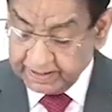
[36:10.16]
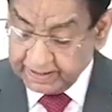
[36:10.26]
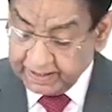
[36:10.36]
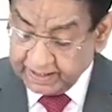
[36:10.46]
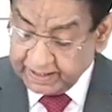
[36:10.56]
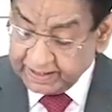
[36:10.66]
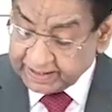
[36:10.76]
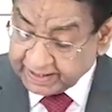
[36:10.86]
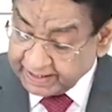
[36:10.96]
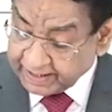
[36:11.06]
And
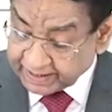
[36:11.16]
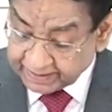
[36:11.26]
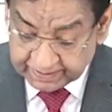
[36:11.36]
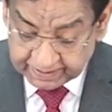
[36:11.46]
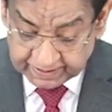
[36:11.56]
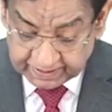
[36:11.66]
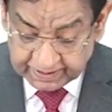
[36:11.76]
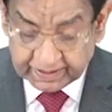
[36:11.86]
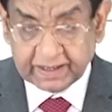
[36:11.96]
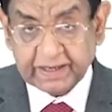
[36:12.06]
here,
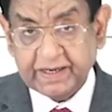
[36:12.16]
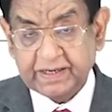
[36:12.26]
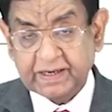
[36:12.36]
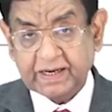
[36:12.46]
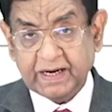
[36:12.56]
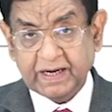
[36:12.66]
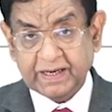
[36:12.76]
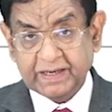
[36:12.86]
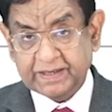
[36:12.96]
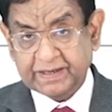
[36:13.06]
in
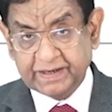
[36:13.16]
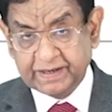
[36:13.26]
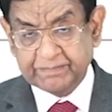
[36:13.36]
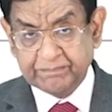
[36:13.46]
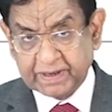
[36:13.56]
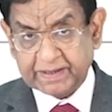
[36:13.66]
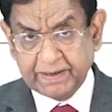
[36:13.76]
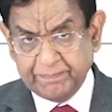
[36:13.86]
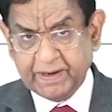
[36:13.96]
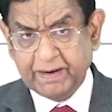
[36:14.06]

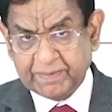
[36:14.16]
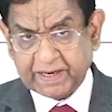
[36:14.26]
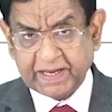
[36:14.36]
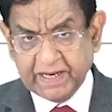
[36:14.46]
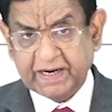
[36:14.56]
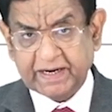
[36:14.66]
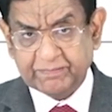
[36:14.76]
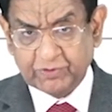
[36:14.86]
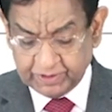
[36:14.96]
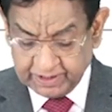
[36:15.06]
typical bacterial
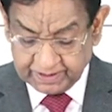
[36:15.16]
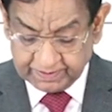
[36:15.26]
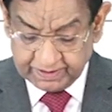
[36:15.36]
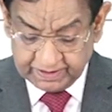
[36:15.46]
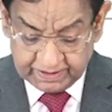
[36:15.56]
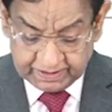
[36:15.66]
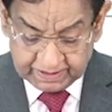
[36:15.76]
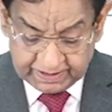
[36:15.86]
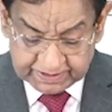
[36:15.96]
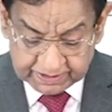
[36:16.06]
pneumonia,
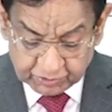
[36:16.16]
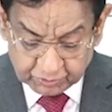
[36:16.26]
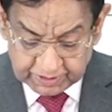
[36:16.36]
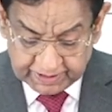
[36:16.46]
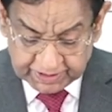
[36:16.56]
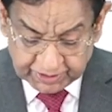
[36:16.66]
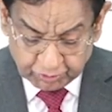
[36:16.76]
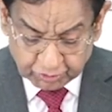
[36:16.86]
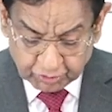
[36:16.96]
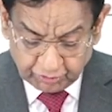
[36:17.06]
it is usually
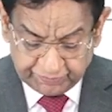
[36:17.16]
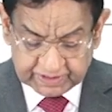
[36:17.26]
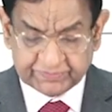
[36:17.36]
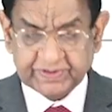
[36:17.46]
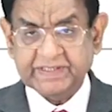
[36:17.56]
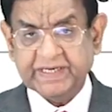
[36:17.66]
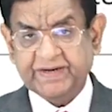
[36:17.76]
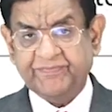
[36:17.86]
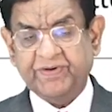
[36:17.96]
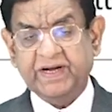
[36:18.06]
neutrophils which
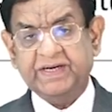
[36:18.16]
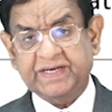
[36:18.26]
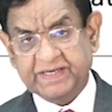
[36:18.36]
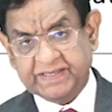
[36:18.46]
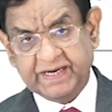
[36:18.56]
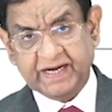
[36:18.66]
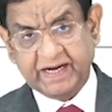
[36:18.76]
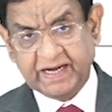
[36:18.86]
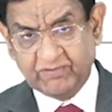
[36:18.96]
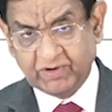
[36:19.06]
infiltrate the
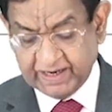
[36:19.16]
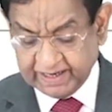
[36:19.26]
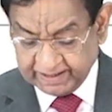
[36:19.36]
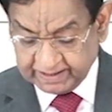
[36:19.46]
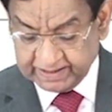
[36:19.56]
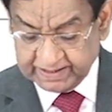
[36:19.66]
alveoli.